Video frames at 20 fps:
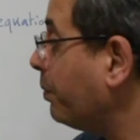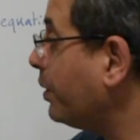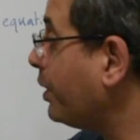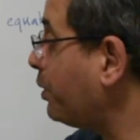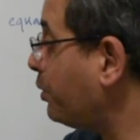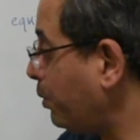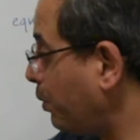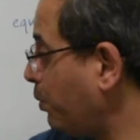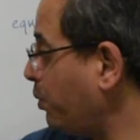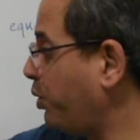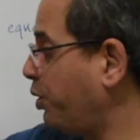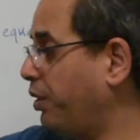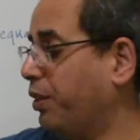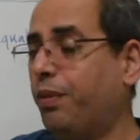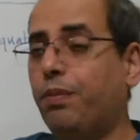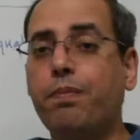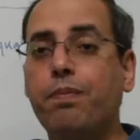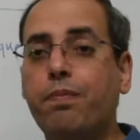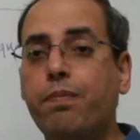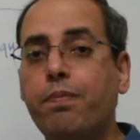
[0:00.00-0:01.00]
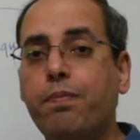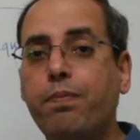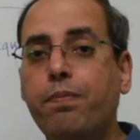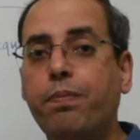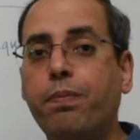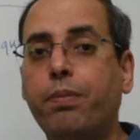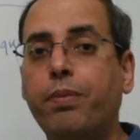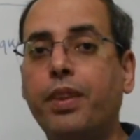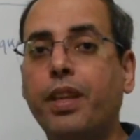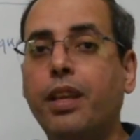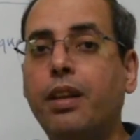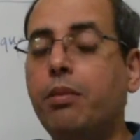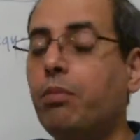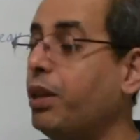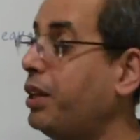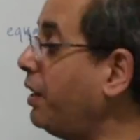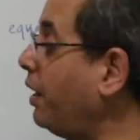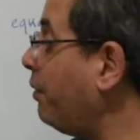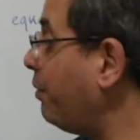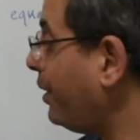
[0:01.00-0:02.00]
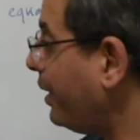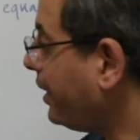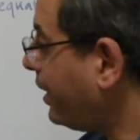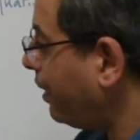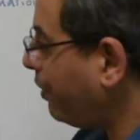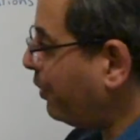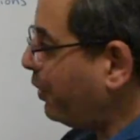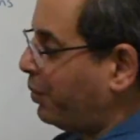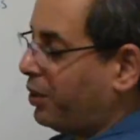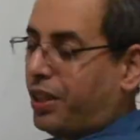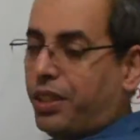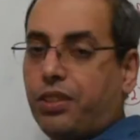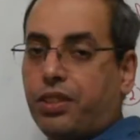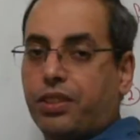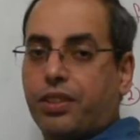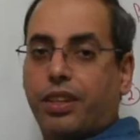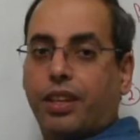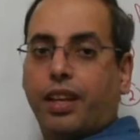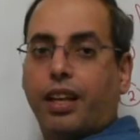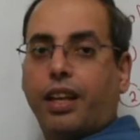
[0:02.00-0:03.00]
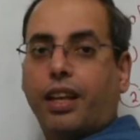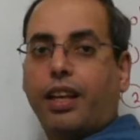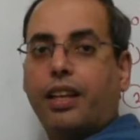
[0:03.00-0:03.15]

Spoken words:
the solution. But if I give you this